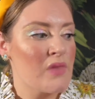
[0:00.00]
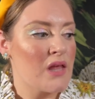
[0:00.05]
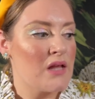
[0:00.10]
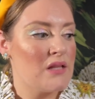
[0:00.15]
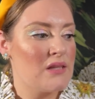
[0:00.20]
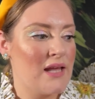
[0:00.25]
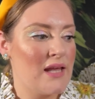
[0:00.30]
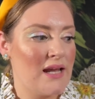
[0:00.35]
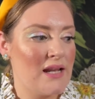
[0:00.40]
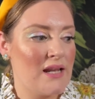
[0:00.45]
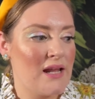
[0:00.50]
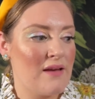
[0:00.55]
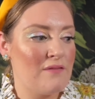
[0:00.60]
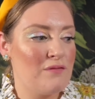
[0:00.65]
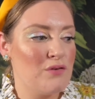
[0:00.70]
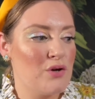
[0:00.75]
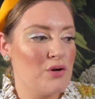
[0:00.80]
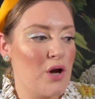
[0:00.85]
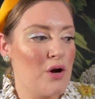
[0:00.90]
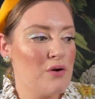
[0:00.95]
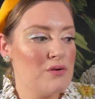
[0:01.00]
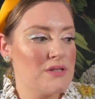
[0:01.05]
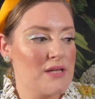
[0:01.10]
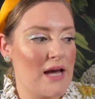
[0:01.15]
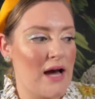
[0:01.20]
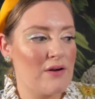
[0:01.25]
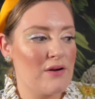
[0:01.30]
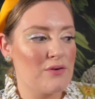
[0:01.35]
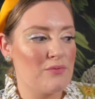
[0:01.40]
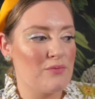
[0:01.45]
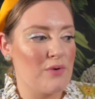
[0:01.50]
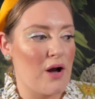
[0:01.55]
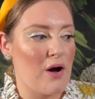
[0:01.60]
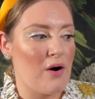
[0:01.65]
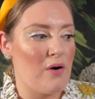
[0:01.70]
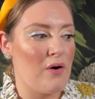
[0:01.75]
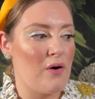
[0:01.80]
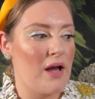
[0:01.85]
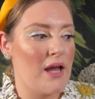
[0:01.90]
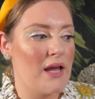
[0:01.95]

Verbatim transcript: Then if you go down a row,